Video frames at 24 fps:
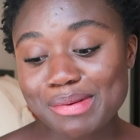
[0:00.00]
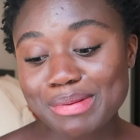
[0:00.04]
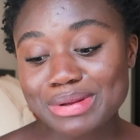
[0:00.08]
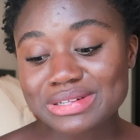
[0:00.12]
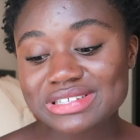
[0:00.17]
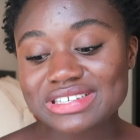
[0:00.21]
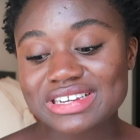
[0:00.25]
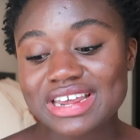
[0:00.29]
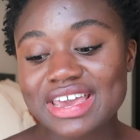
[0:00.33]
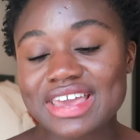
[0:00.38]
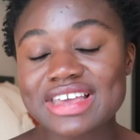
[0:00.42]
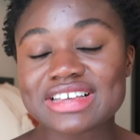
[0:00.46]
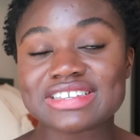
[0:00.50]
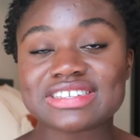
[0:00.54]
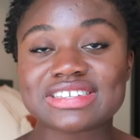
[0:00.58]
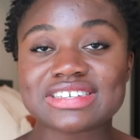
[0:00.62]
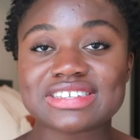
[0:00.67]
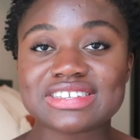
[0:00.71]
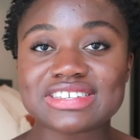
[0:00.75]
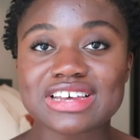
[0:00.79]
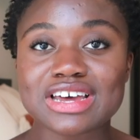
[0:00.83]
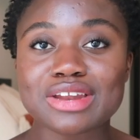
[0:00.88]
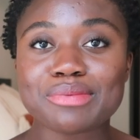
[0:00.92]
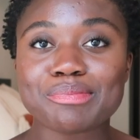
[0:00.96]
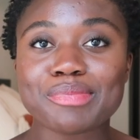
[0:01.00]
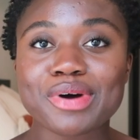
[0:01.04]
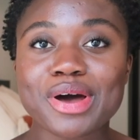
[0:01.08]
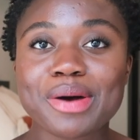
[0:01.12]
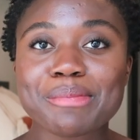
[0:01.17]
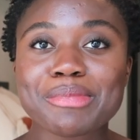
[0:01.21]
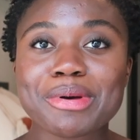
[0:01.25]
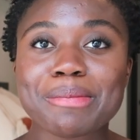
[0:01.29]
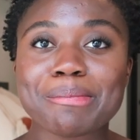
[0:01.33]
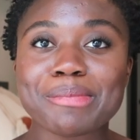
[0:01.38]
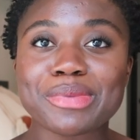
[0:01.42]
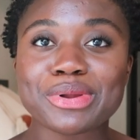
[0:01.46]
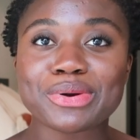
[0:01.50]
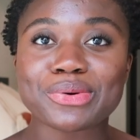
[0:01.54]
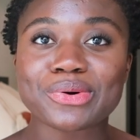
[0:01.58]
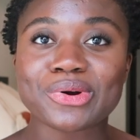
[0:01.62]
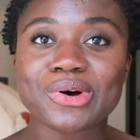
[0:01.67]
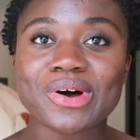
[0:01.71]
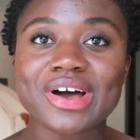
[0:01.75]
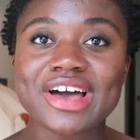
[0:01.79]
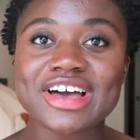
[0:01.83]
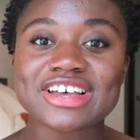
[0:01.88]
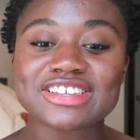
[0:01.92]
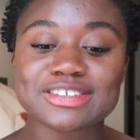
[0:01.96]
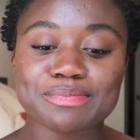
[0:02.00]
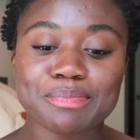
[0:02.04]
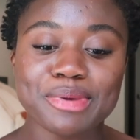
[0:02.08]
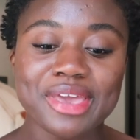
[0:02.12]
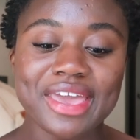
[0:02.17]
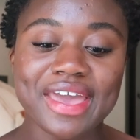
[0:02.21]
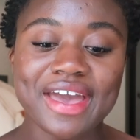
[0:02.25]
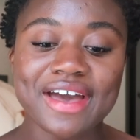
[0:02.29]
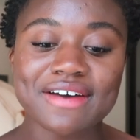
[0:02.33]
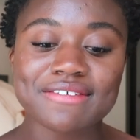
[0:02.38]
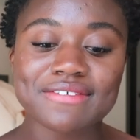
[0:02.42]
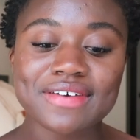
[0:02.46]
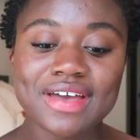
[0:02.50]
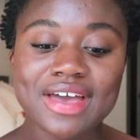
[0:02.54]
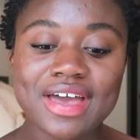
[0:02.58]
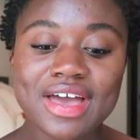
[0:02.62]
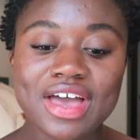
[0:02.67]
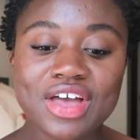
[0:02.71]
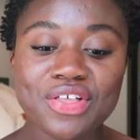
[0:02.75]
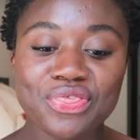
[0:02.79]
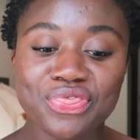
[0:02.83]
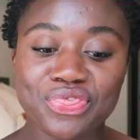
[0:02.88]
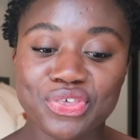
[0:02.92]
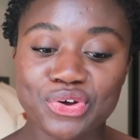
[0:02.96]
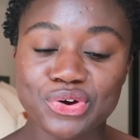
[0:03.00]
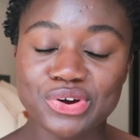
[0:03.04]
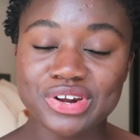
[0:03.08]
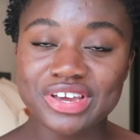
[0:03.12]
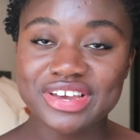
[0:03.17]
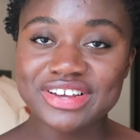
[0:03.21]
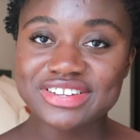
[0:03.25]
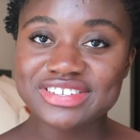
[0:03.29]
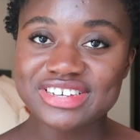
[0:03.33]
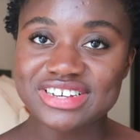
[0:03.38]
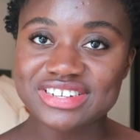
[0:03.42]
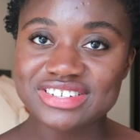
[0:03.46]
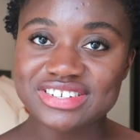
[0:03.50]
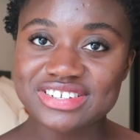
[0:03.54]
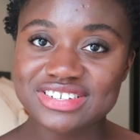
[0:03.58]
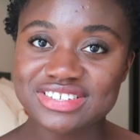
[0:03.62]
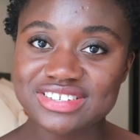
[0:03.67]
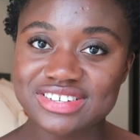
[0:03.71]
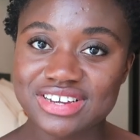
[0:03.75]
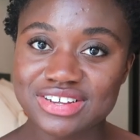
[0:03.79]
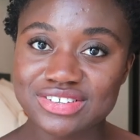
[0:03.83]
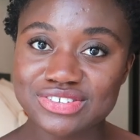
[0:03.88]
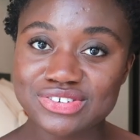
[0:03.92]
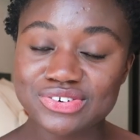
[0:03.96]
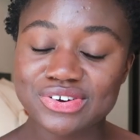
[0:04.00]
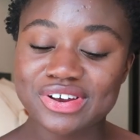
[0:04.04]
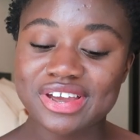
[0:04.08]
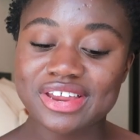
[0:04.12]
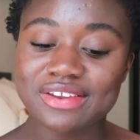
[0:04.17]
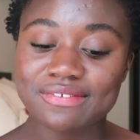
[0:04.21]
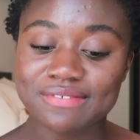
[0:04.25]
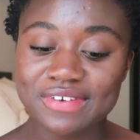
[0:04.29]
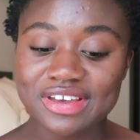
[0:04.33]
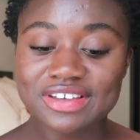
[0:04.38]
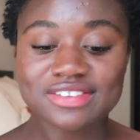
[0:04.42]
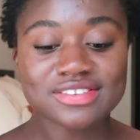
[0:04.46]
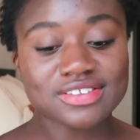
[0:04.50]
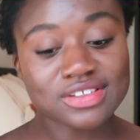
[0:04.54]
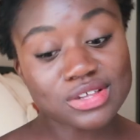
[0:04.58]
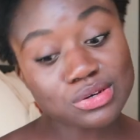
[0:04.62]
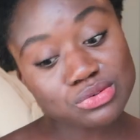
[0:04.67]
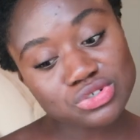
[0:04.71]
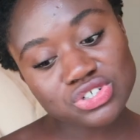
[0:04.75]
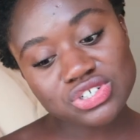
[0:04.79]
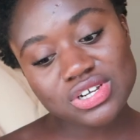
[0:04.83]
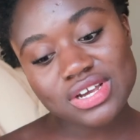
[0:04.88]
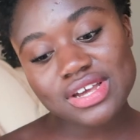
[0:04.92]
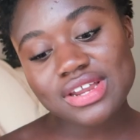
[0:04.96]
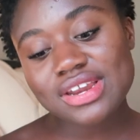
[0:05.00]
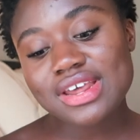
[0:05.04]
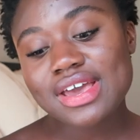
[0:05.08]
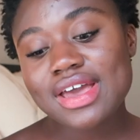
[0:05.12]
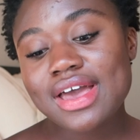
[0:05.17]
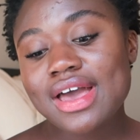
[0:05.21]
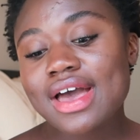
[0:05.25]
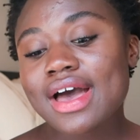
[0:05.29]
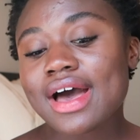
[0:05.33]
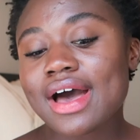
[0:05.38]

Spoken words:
about today is the Sunbum Mineral SPF 30 Tinted Sunscreen Face Lotion.